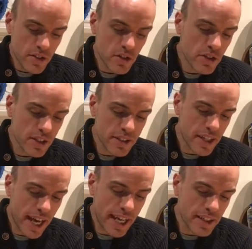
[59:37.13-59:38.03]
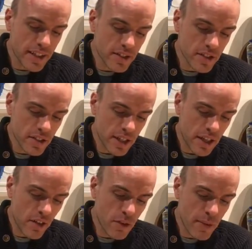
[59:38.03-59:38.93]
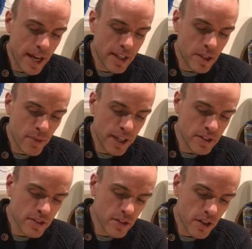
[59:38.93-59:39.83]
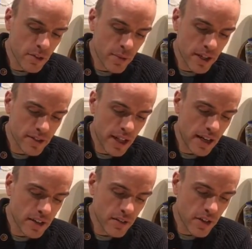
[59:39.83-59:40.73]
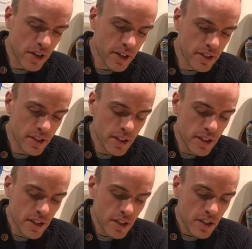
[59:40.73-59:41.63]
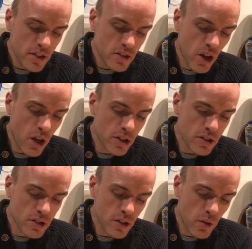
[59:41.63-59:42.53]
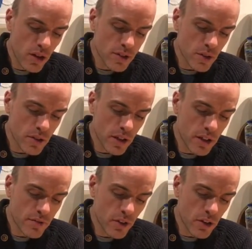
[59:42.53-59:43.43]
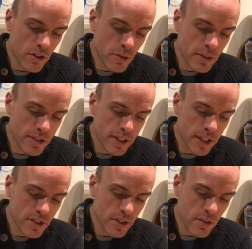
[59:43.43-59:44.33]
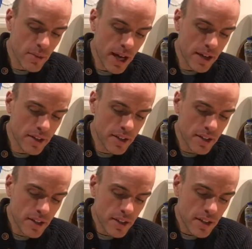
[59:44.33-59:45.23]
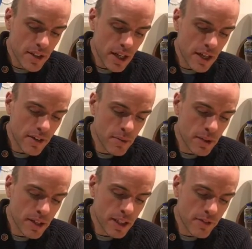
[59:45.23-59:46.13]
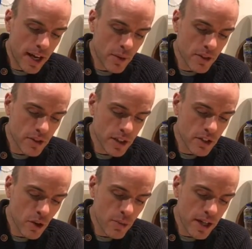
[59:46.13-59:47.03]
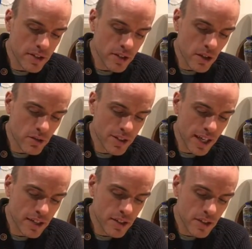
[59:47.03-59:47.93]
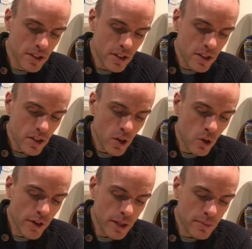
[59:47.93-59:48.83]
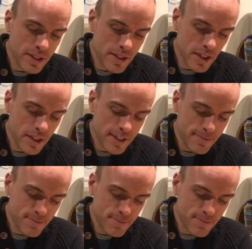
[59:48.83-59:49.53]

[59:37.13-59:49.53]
Just as the atheists cannot remain in the presence of the personality of Godhead, so also the invulnerable sins of a man are immediately vanquished in your presence, O saint, O great mystic.